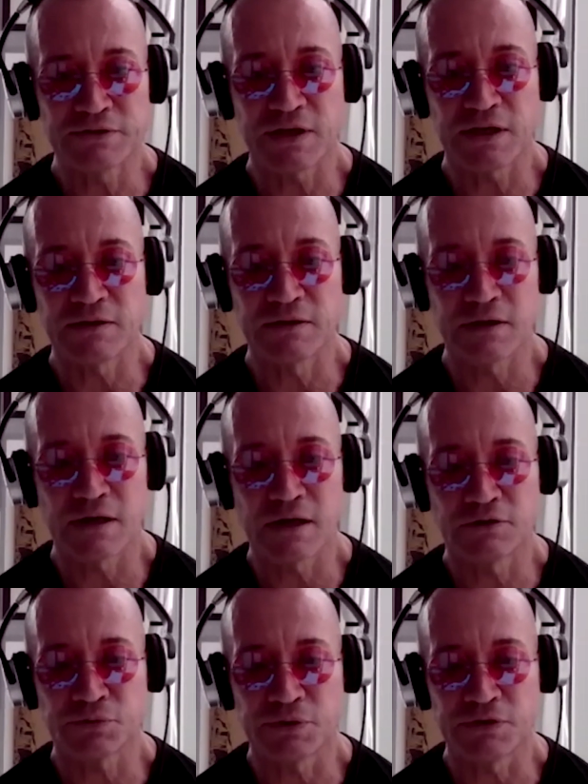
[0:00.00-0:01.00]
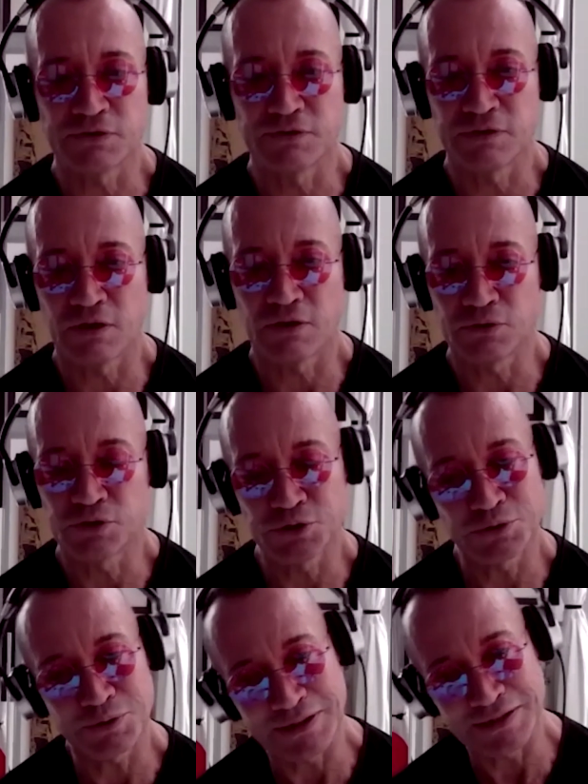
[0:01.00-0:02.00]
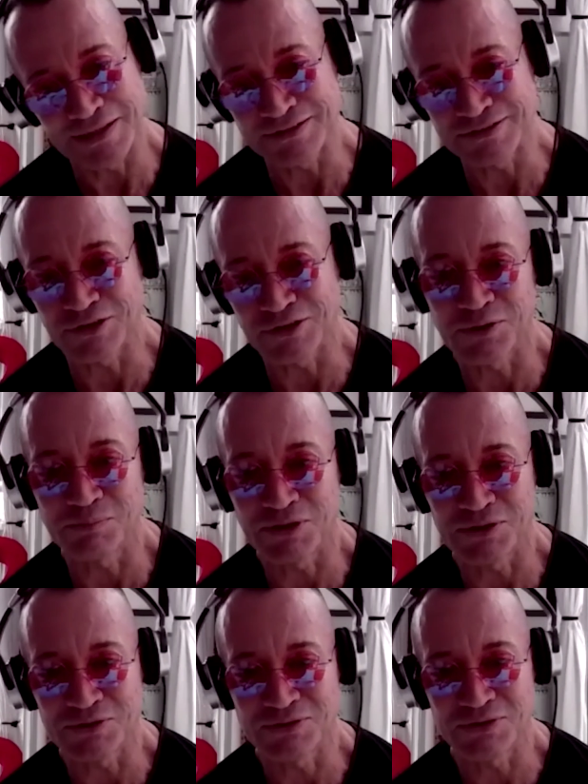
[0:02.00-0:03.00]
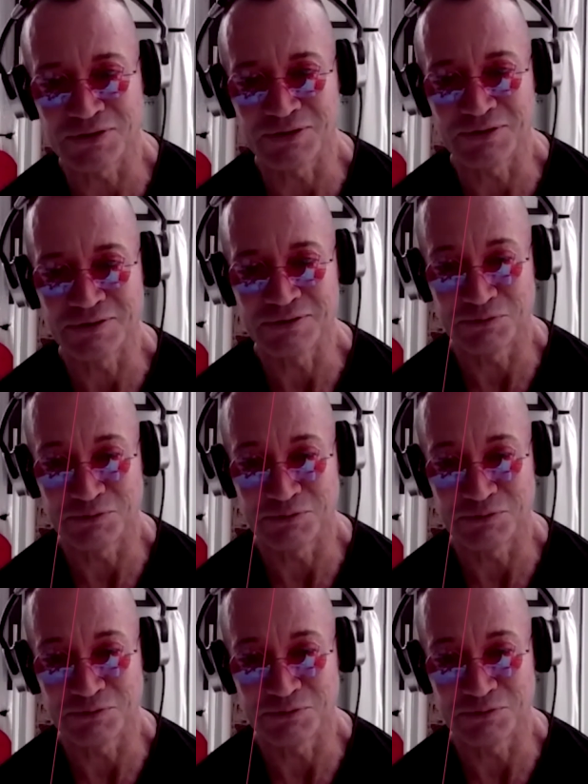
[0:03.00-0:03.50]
let's get uh, Chris on the show and let's talk about uh,